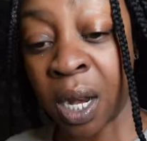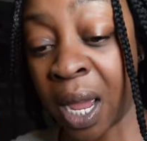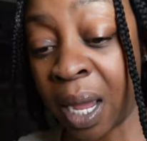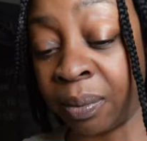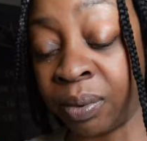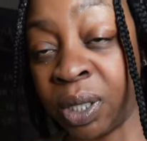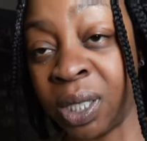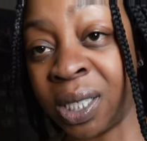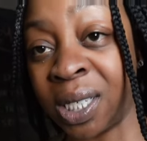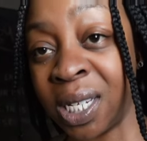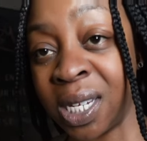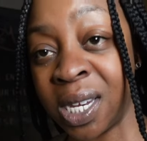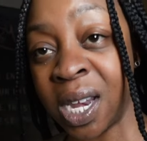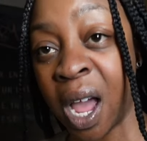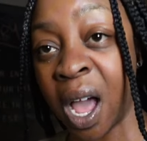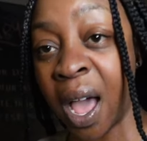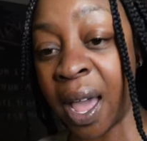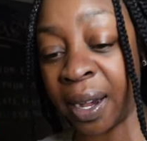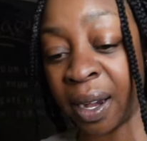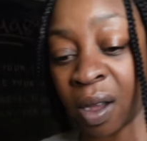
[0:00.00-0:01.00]
I'm just
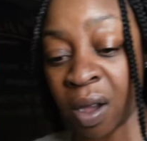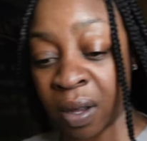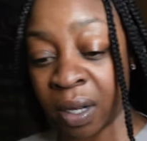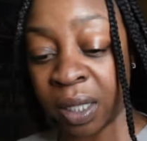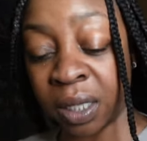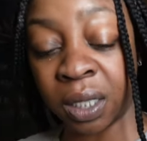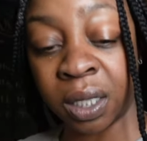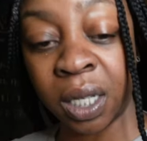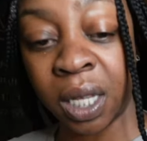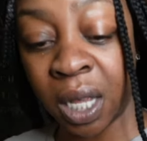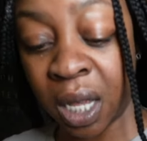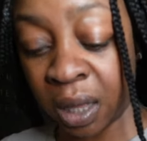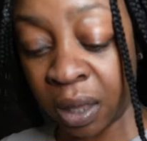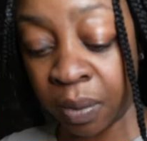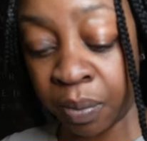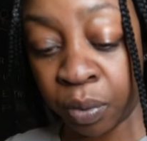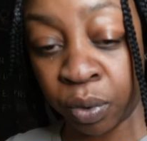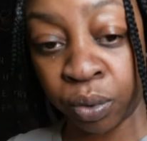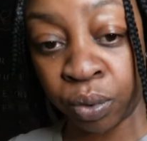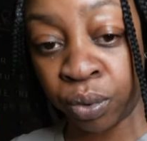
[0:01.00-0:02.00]
not honestly in
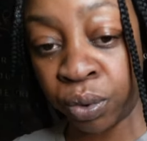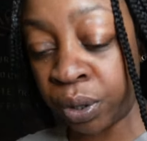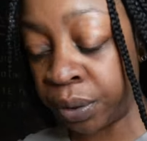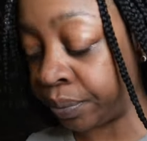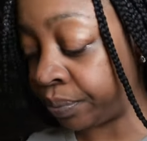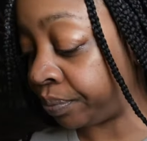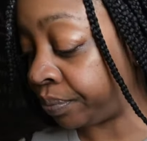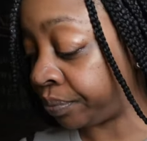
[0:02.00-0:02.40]
the mood.